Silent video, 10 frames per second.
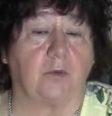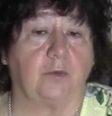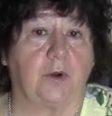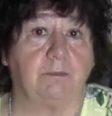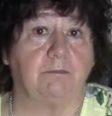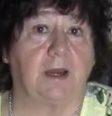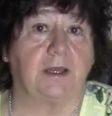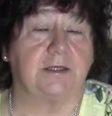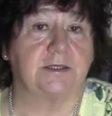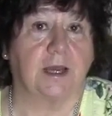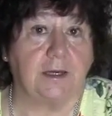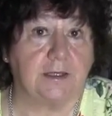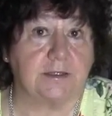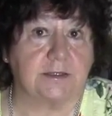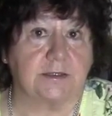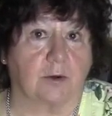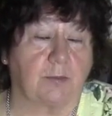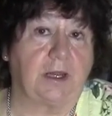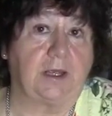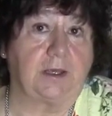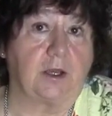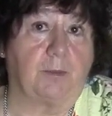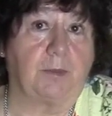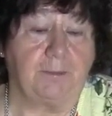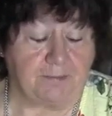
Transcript: when my sinuses are playing up.